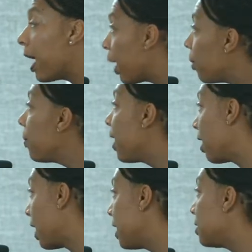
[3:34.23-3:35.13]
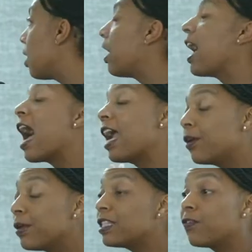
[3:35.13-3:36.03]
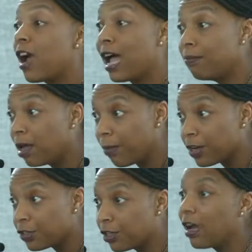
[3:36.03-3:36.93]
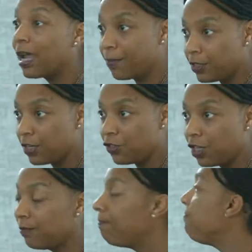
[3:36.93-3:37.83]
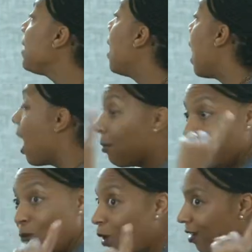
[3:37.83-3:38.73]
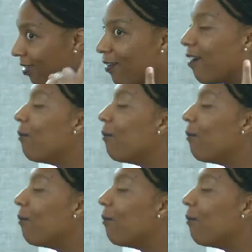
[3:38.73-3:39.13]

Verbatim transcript: Arab, Americans are at a higher risk for high blood pressure, hypertension, um, one of the